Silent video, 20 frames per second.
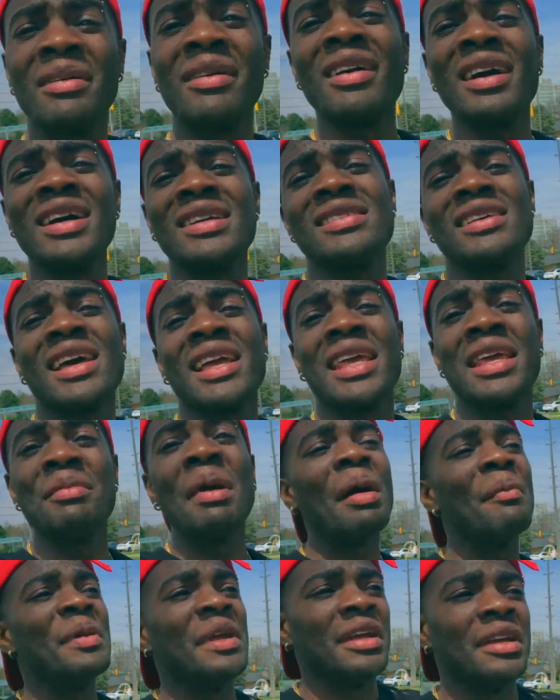in grass like him
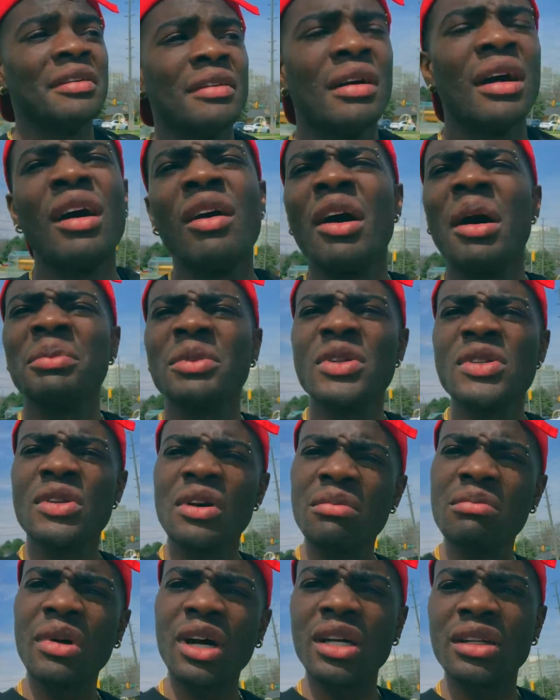and me. I'm to
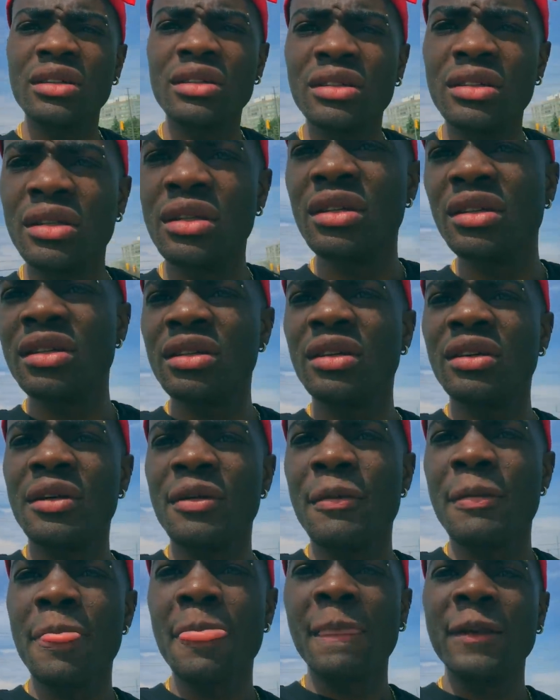some man.
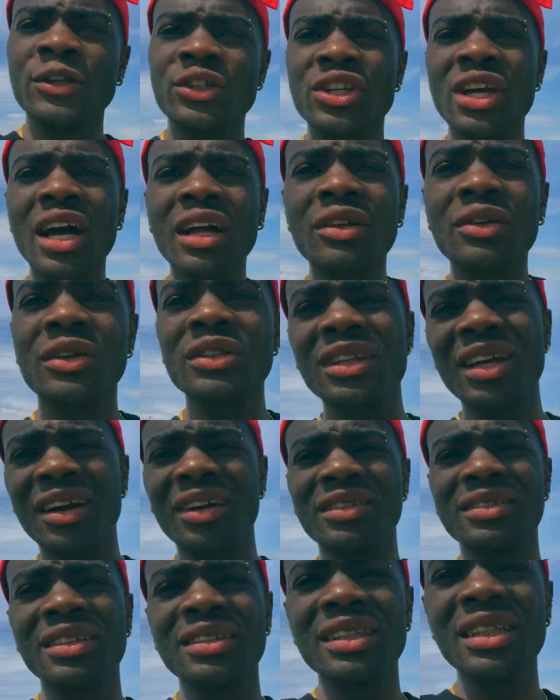Shortcut,
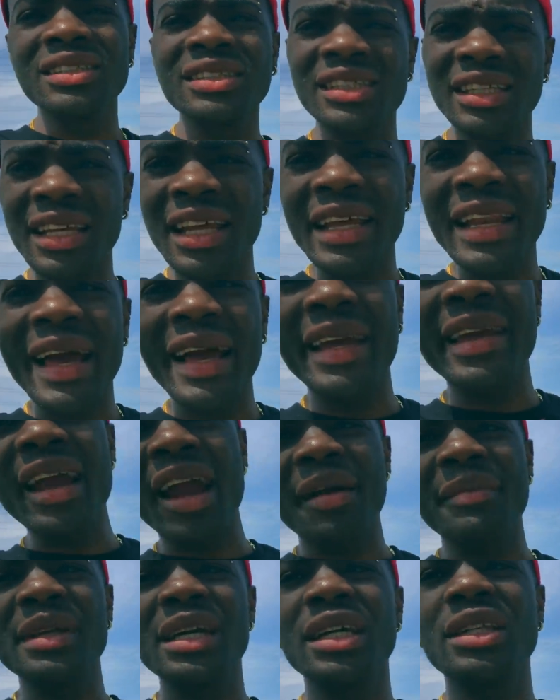talk with the things today in the
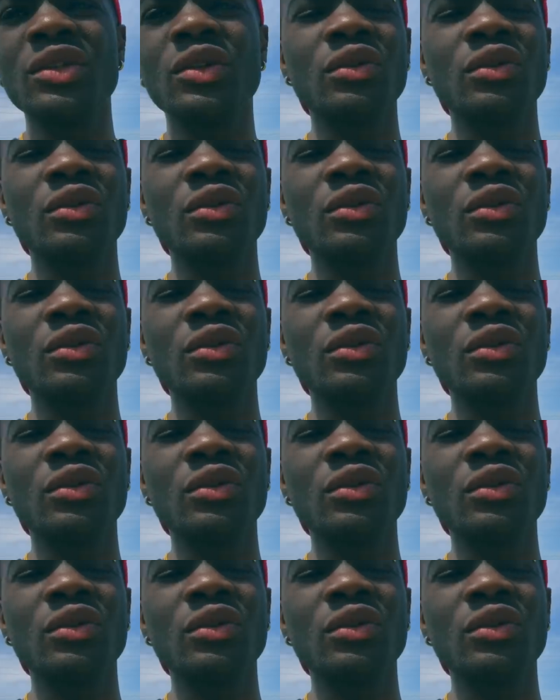Caribbean